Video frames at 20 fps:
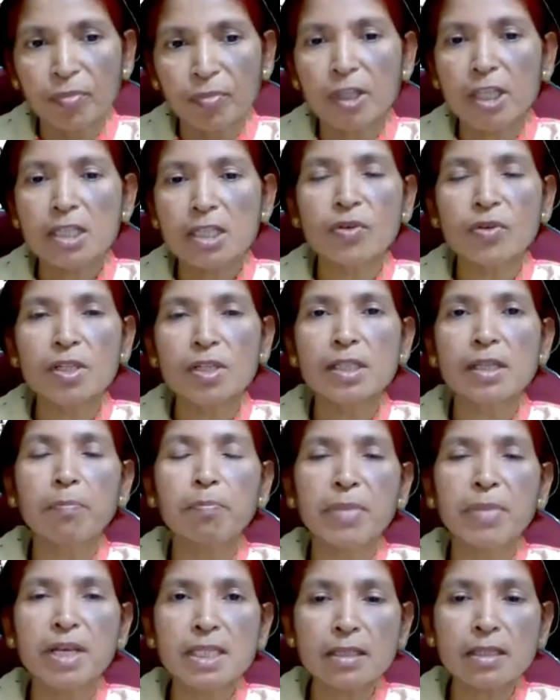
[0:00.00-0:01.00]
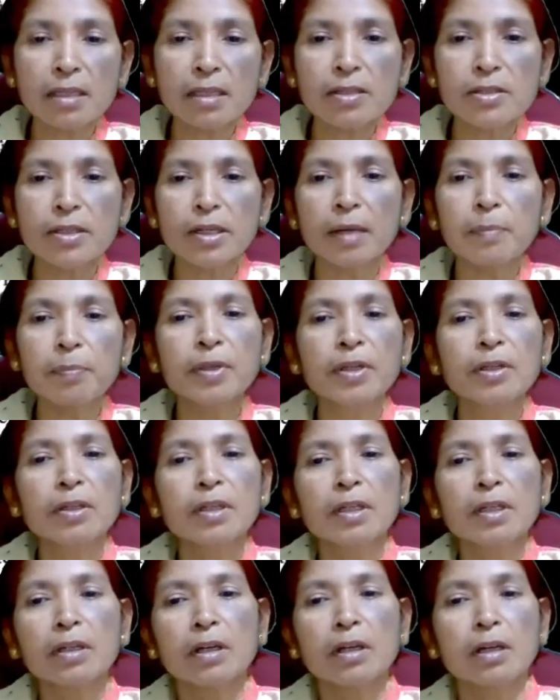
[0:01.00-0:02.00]
This was the basic step
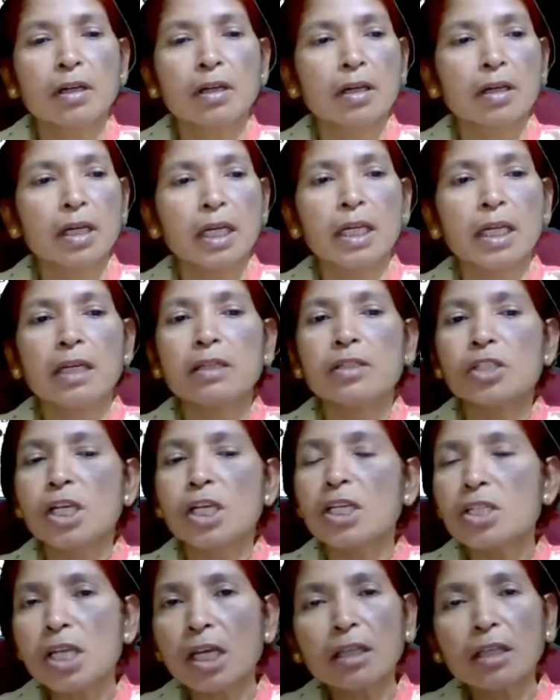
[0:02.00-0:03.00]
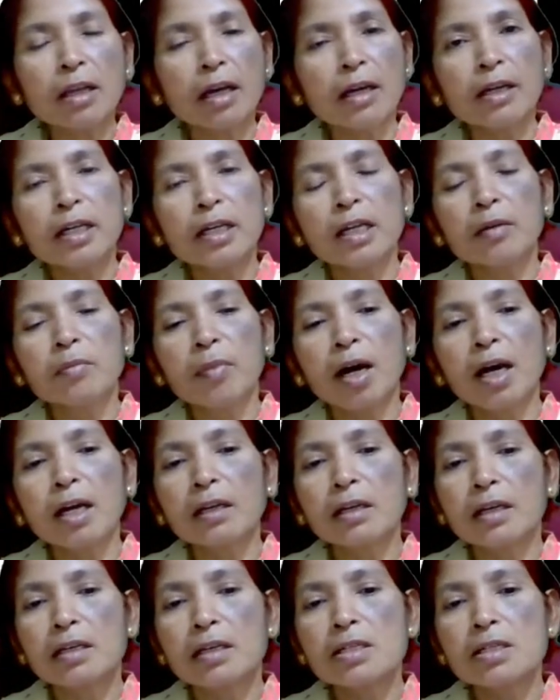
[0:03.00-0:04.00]
in changing the Indian
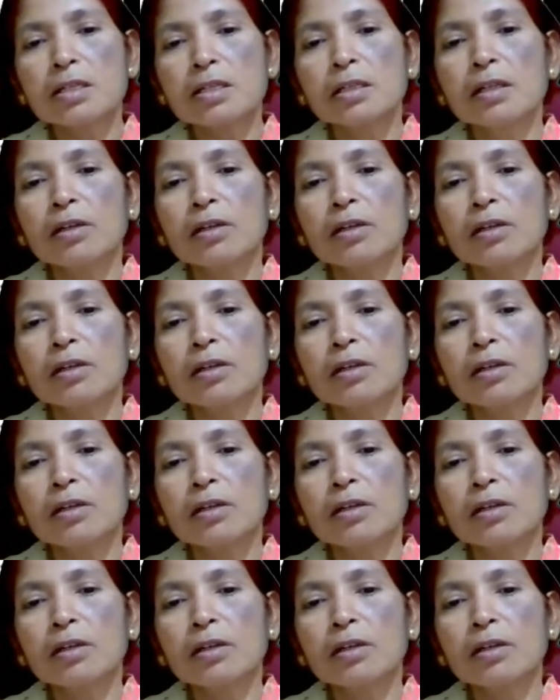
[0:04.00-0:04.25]
market